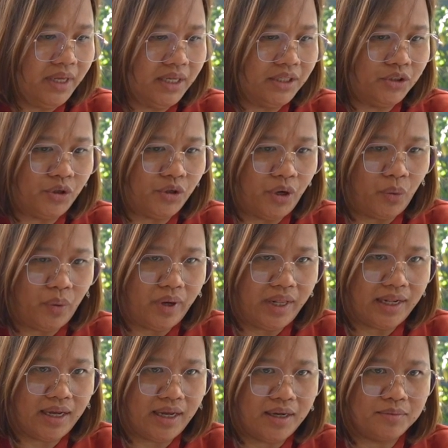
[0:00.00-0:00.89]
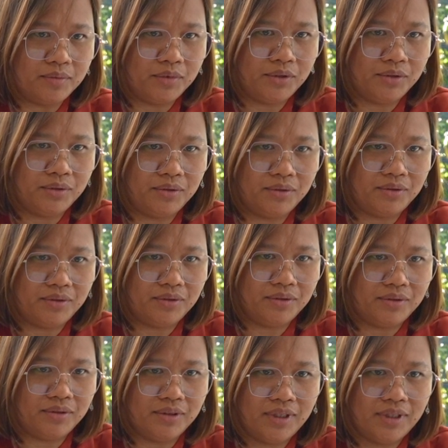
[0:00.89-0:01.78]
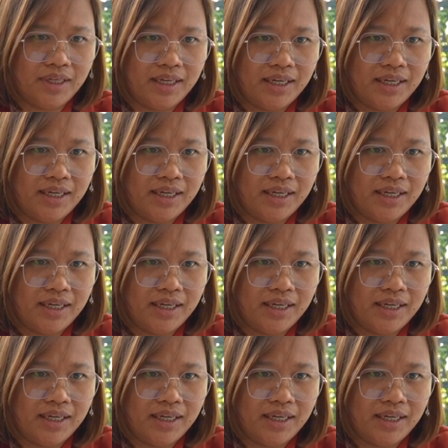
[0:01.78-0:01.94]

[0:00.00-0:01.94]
please, you're welcome to